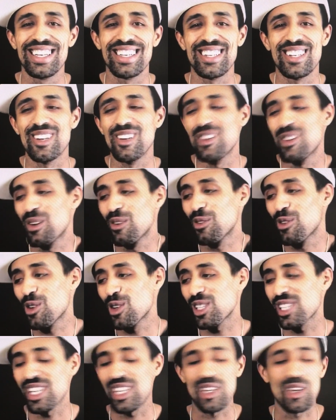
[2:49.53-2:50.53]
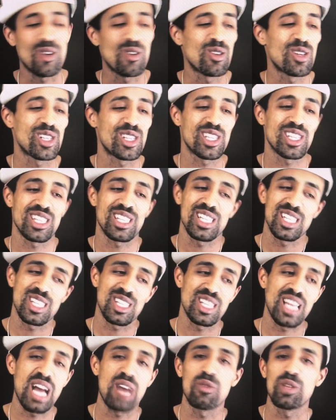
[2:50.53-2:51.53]
Of course I know. It's just,
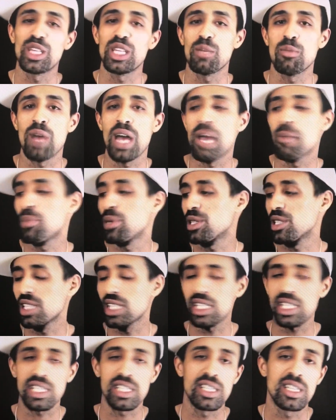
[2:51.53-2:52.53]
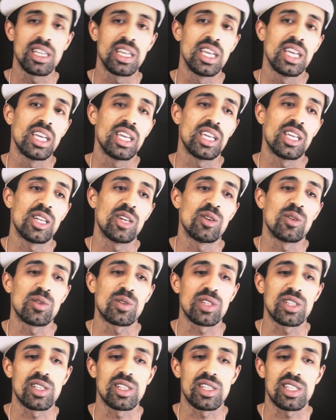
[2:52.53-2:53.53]
it's not really my position,
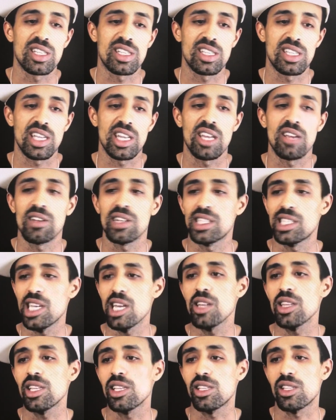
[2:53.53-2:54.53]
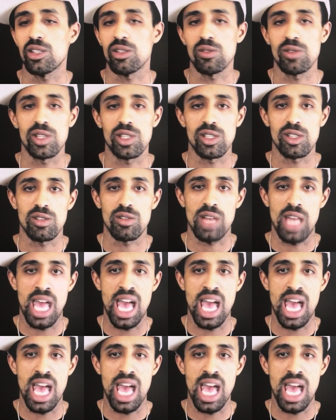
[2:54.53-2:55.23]
to sit here and tell these stories, though.